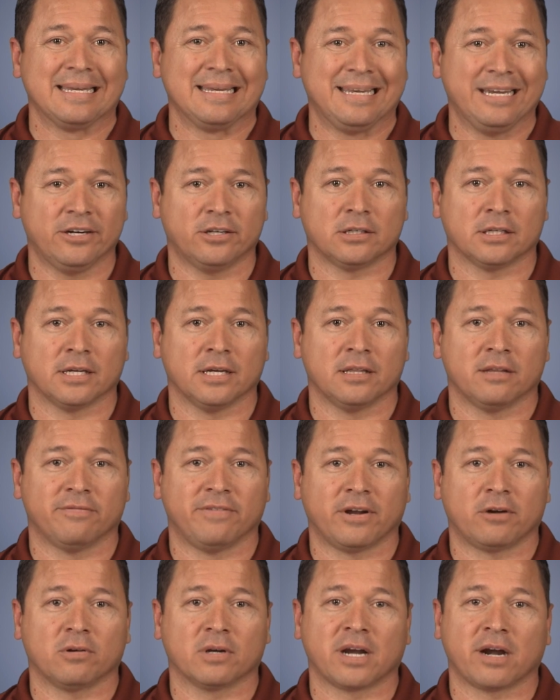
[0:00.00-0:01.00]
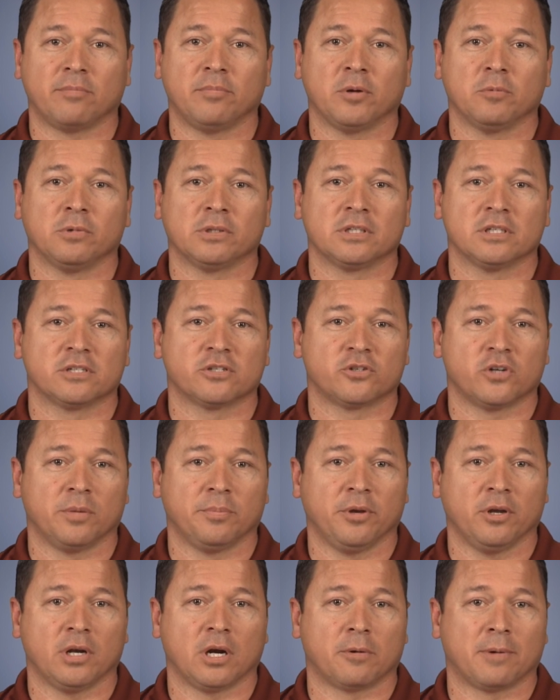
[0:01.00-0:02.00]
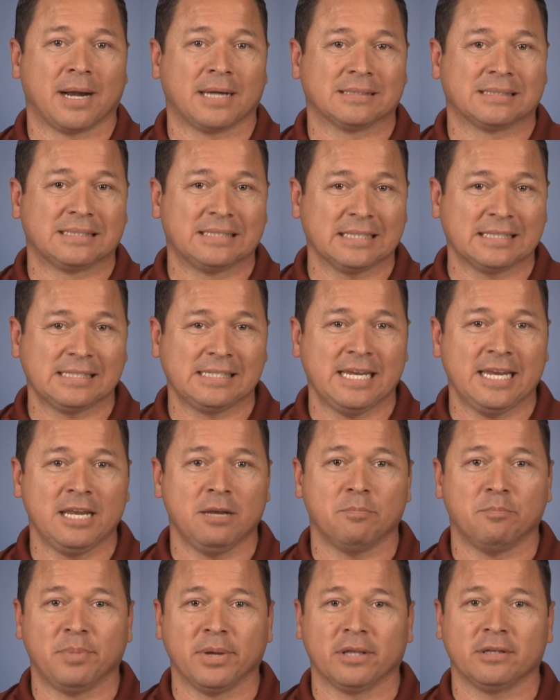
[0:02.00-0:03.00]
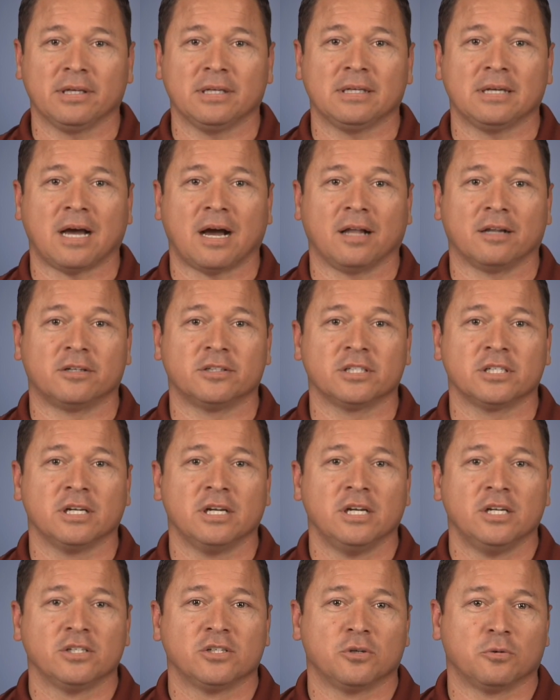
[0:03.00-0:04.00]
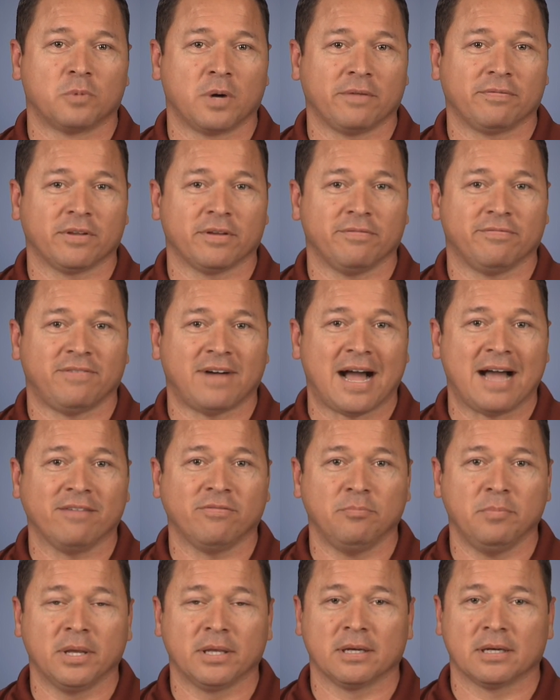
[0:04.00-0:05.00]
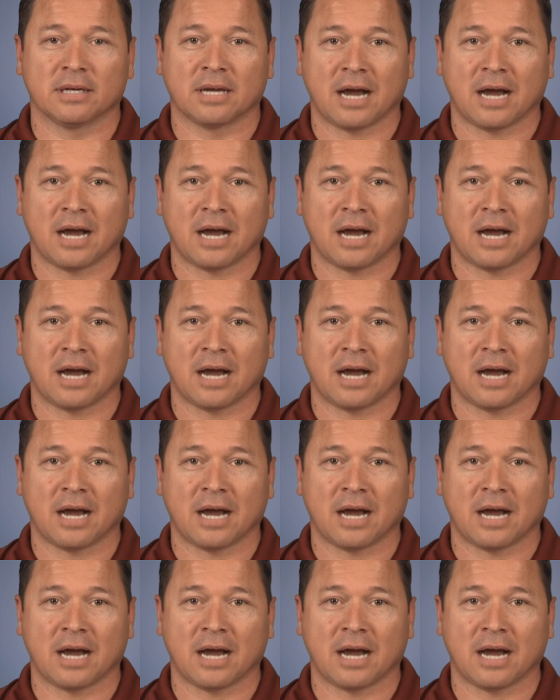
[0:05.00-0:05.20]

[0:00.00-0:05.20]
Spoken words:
Yearly, the federal government will distribute around $16 billion to roughly 5 million